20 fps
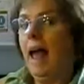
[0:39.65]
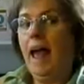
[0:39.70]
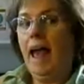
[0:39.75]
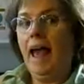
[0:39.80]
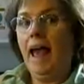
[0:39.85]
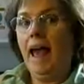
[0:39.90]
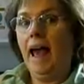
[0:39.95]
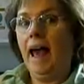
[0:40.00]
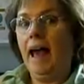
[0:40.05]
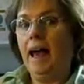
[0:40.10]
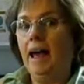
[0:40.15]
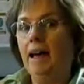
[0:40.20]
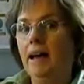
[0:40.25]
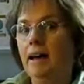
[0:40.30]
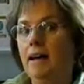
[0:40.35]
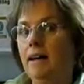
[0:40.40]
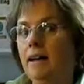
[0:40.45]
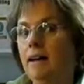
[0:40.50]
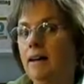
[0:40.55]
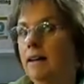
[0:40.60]
A,
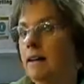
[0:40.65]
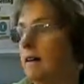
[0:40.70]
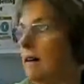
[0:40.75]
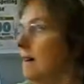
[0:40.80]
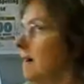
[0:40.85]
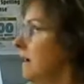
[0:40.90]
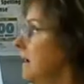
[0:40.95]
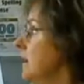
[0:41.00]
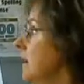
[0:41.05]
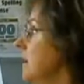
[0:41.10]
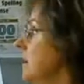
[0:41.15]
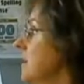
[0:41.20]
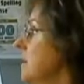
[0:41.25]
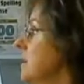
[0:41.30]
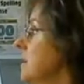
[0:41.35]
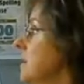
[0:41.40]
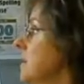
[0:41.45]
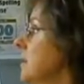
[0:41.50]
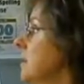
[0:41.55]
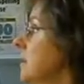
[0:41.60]

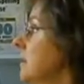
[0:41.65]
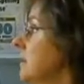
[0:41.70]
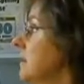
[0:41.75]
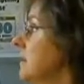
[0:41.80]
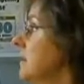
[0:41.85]
T.